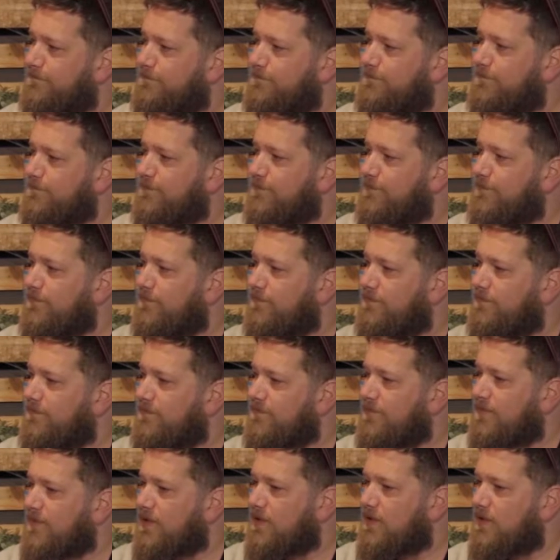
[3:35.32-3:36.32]

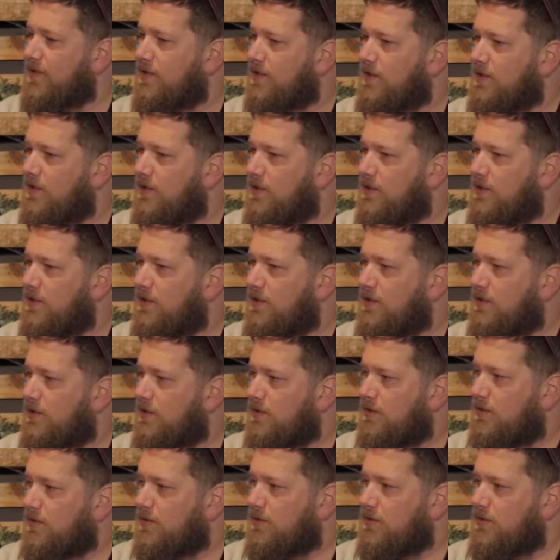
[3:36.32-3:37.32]

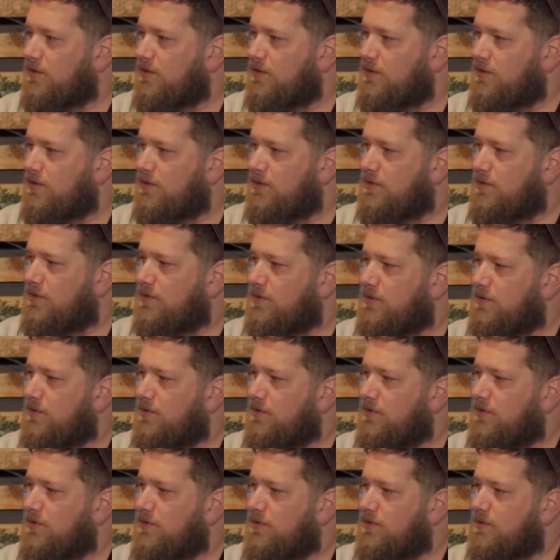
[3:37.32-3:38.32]

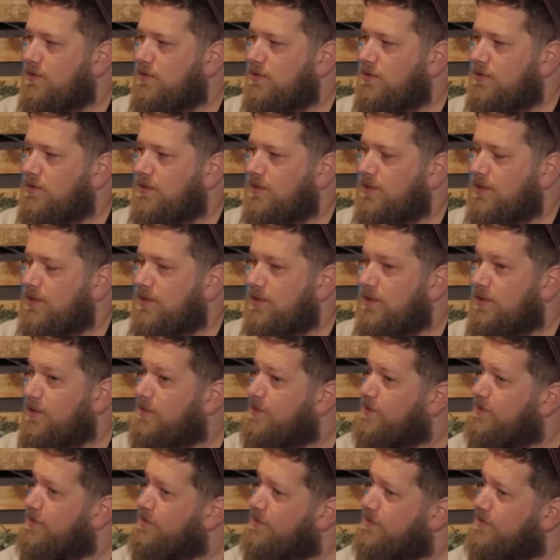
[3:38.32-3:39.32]

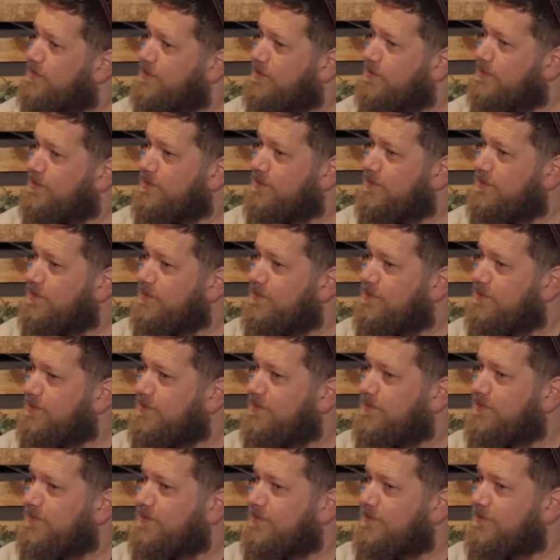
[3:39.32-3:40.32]

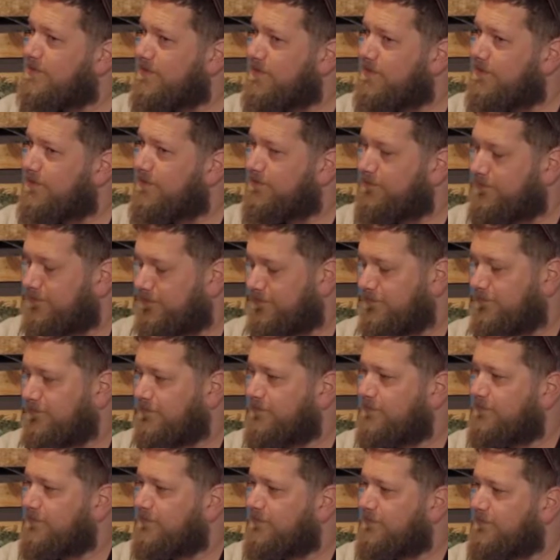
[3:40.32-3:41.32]

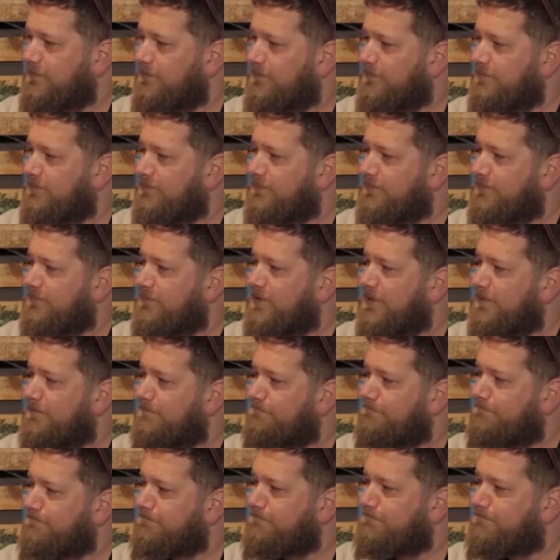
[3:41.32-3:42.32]

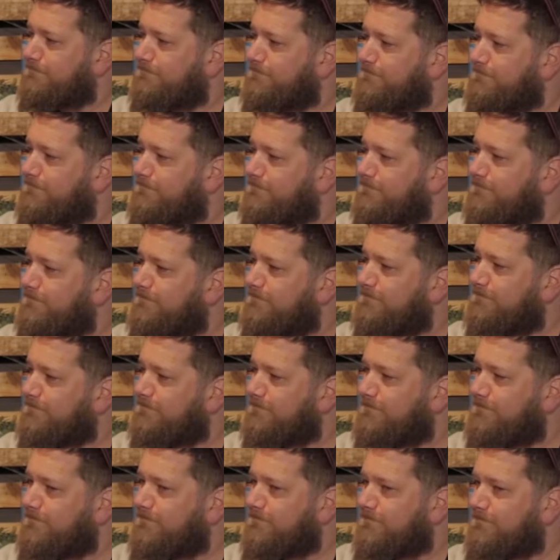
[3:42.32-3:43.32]
The person shown says nothing.